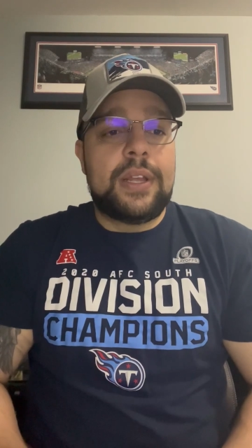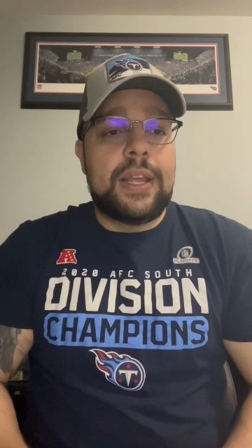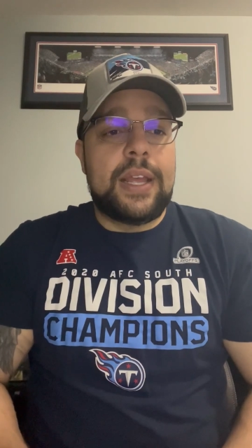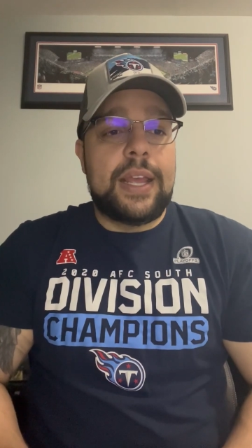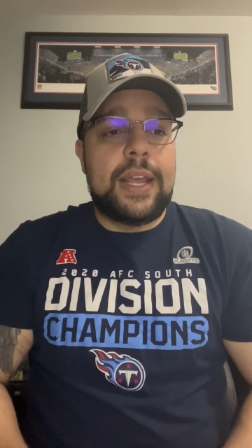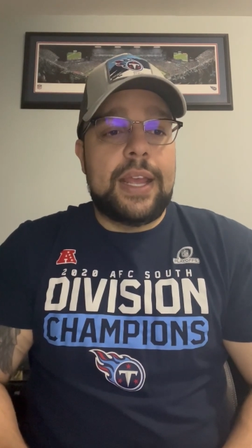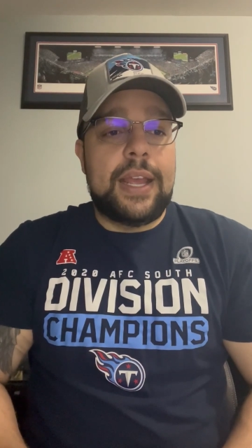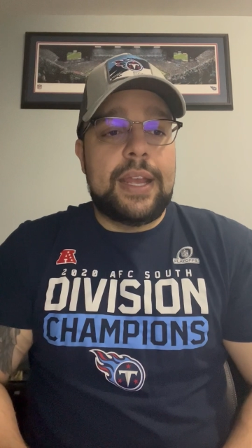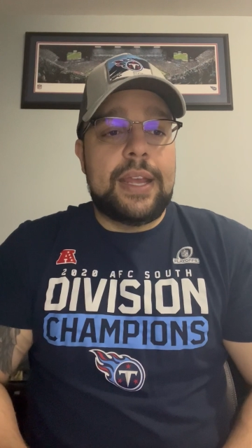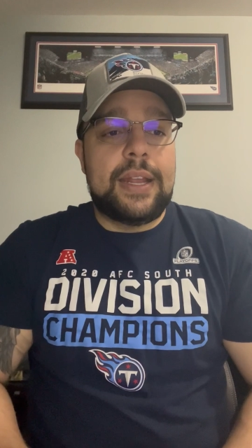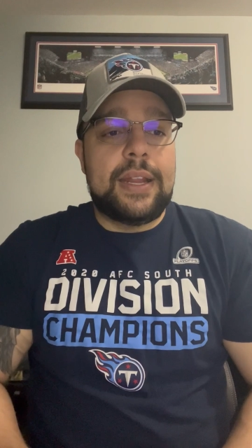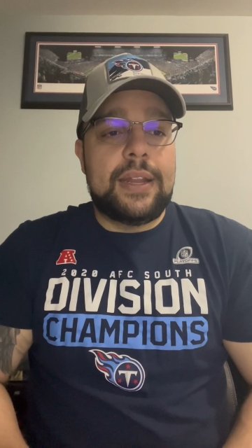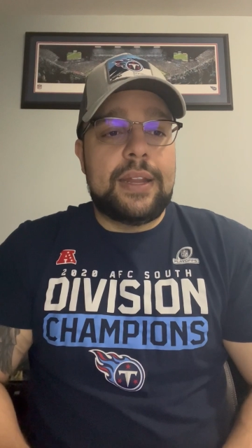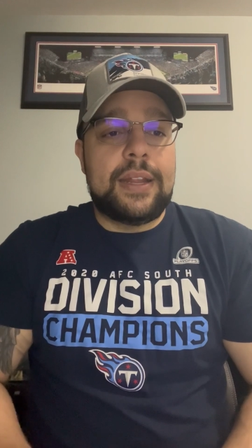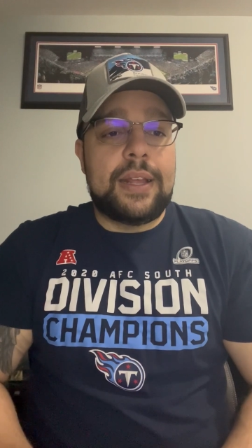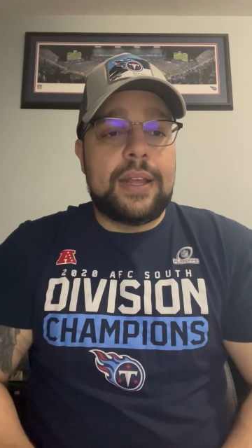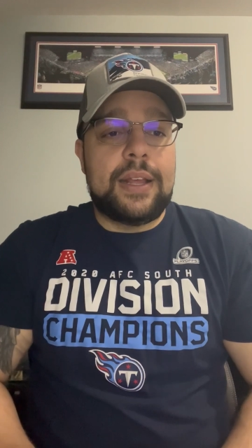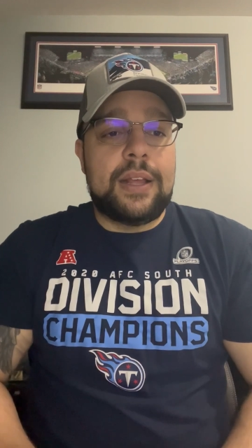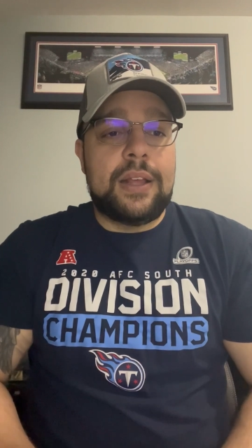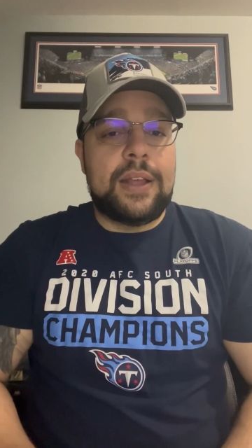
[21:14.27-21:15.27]
And
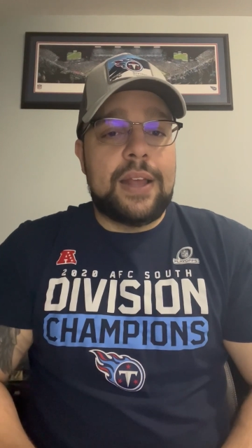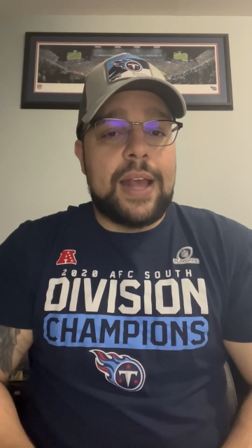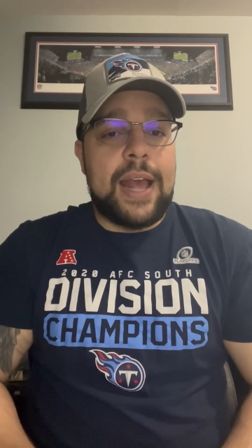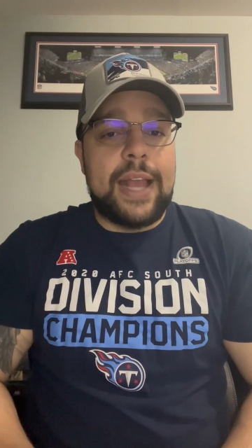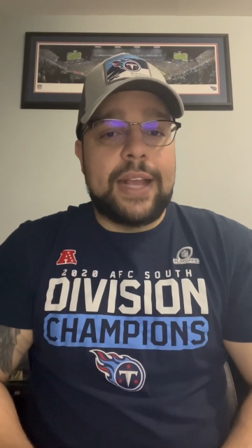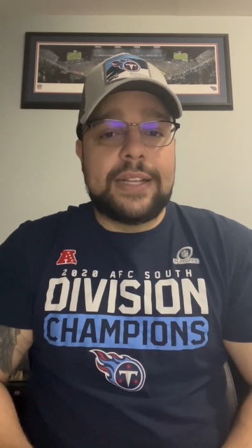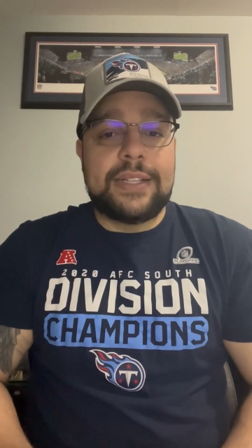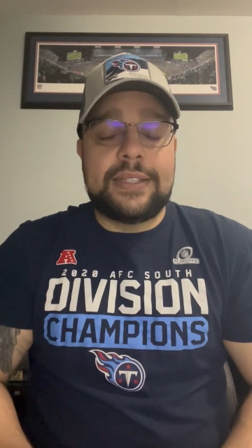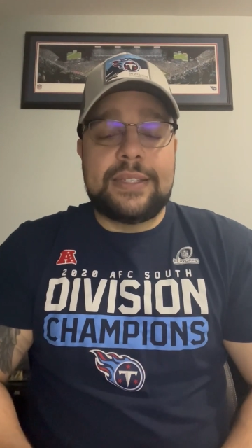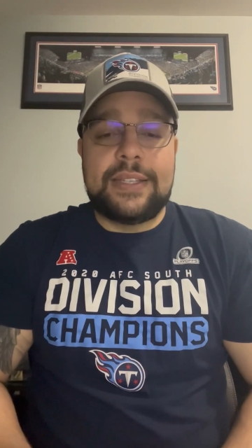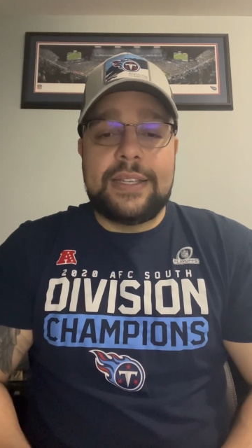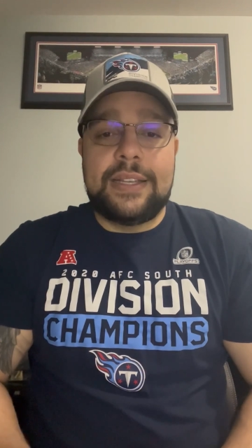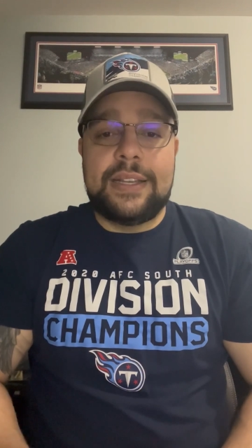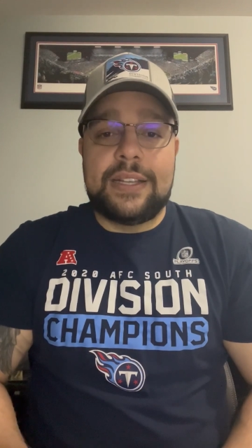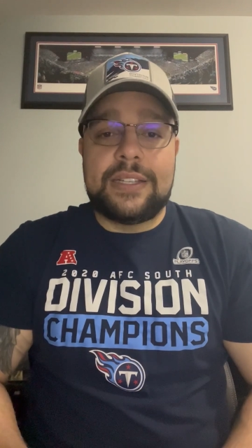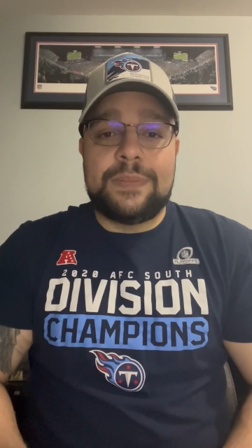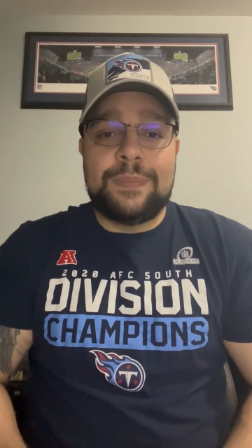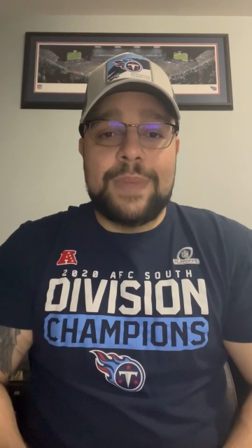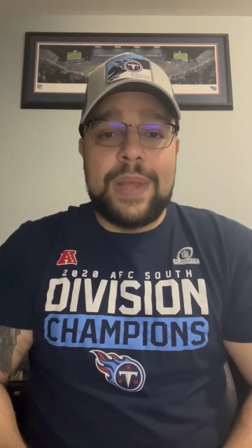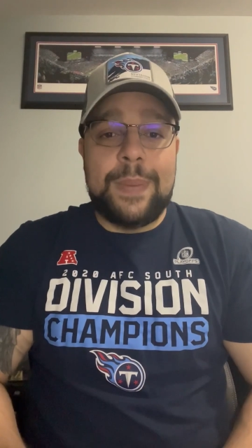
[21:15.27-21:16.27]
I could see
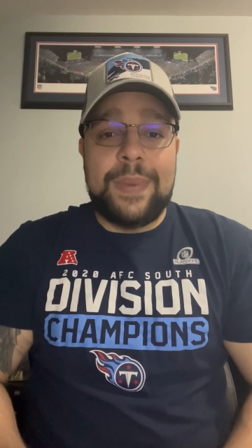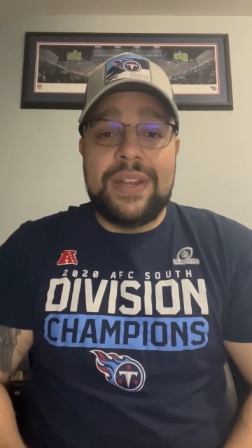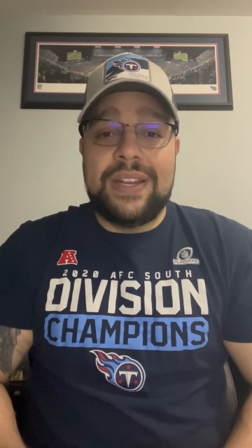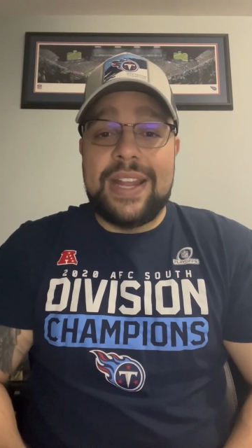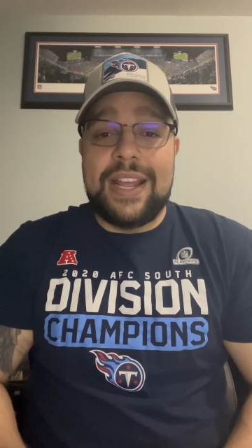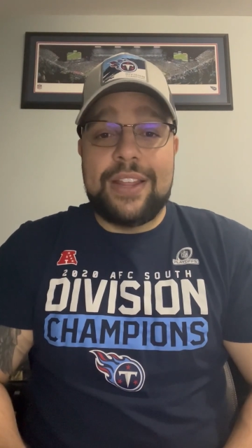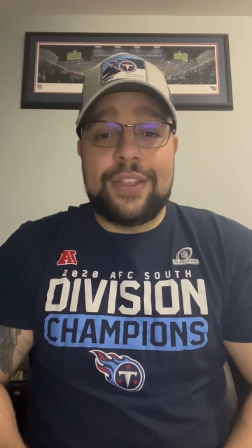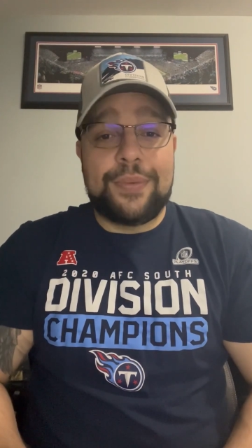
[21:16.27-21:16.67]
us maybe day